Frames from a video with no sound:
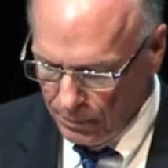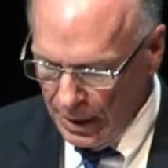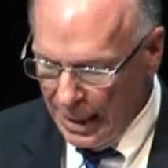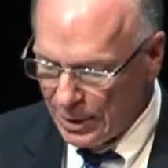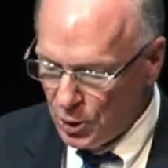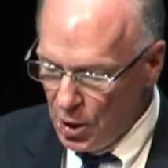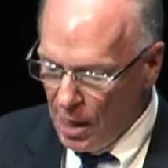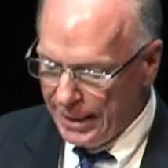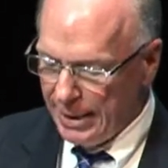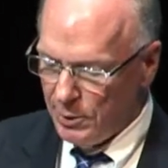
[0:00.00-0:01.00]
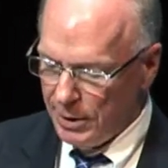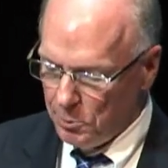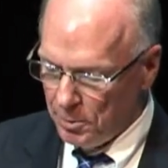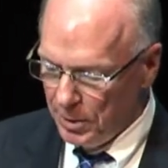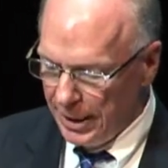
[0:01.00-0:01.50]
It's not easily
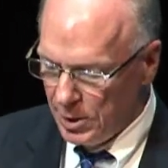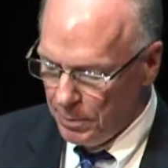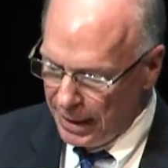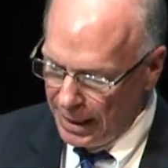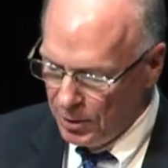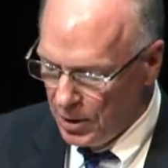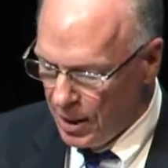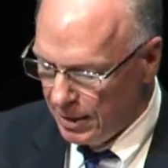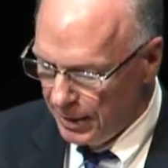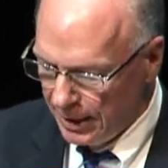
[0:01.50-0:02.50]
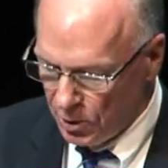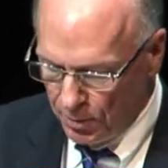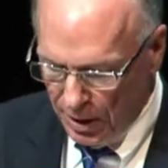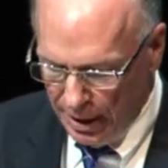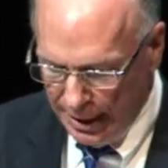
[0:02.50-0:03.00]
replaced by other non-emitting
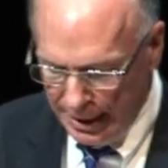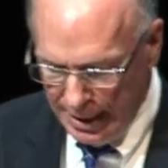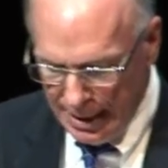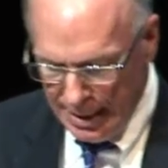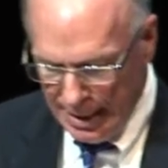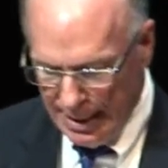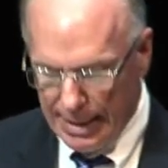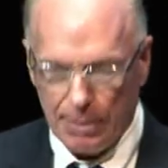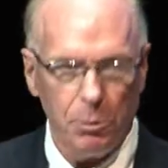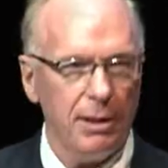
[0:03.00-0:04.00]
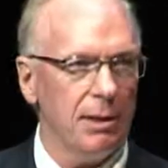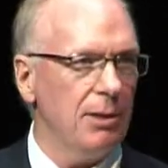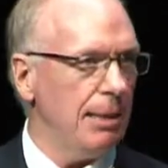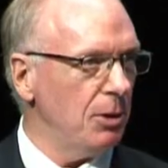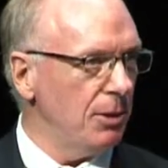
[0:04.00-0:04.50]
supply, with
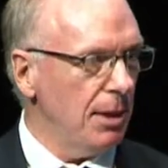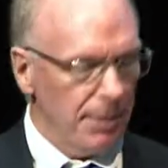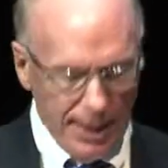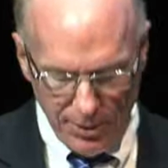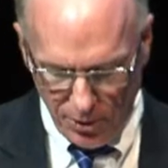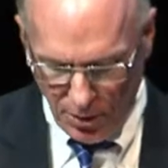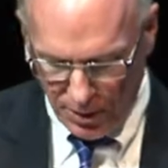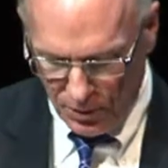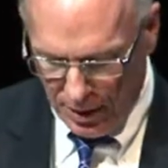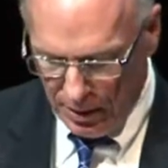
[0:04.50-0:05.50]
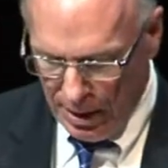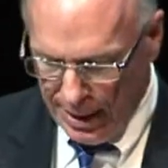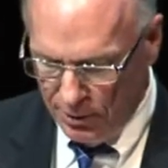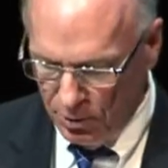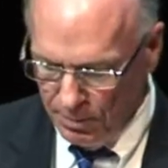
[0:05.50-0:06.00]
exception in some cases of large-scale
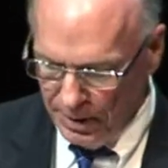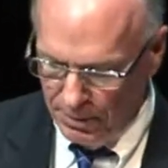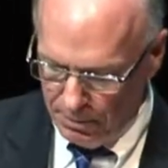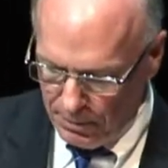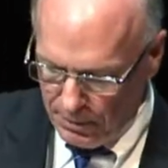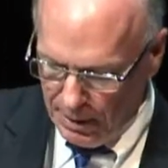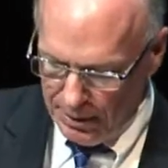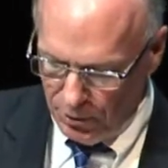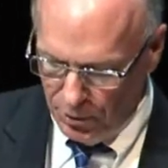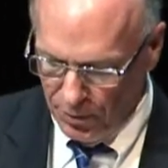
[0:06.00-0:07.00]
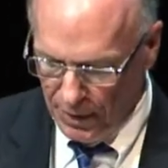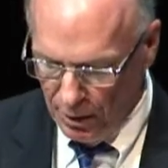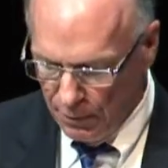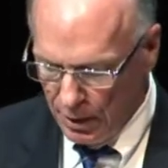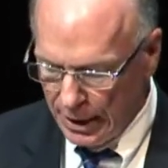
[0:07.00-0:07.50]
hydro, but the issue of how
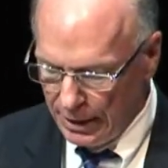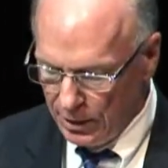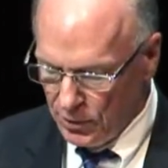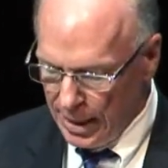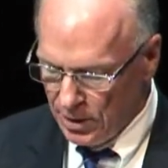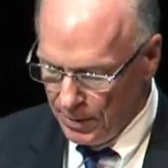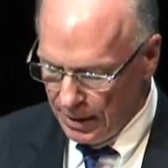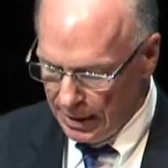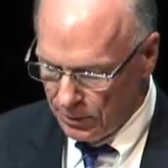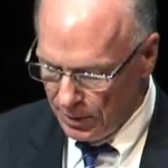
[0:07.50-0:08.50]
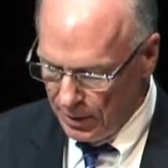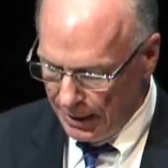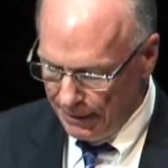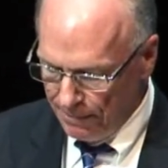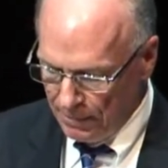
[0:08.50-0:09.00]
far can you transmit
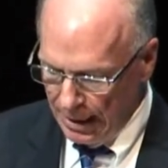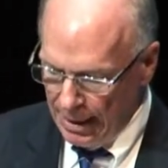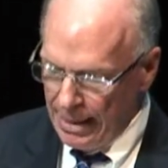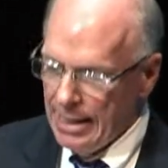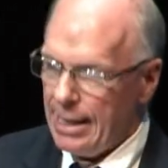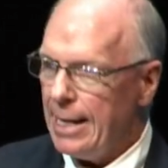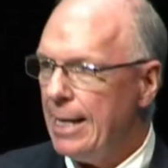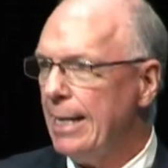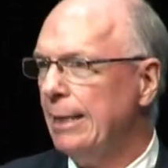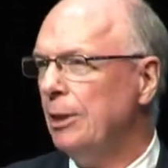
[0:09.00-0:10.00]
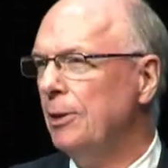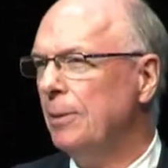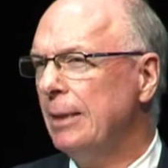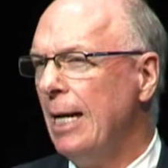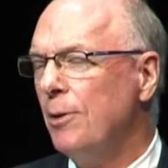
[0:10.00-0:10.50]
electricity.
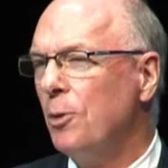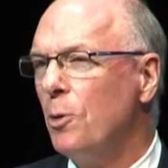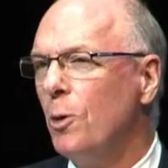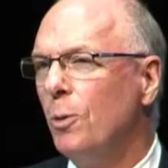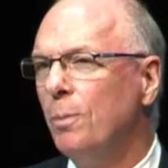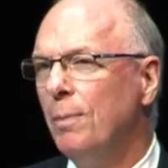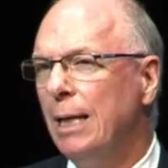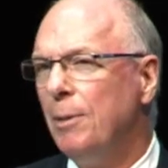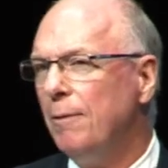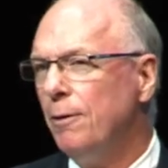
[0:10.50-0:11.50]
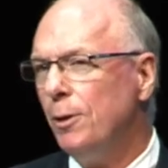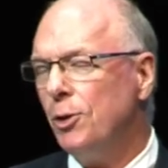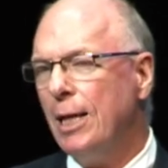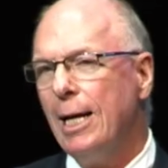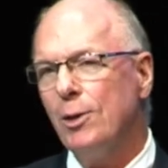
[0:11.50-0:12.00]
Down the road, maybe
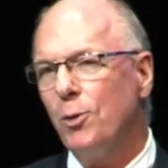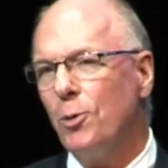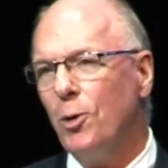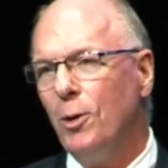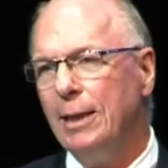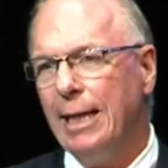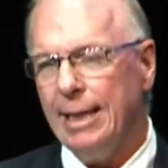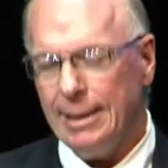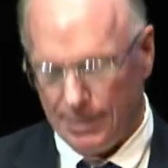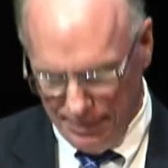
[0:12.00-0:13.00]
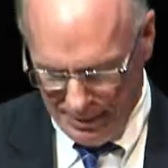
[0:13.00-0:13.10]
fusion has a role, and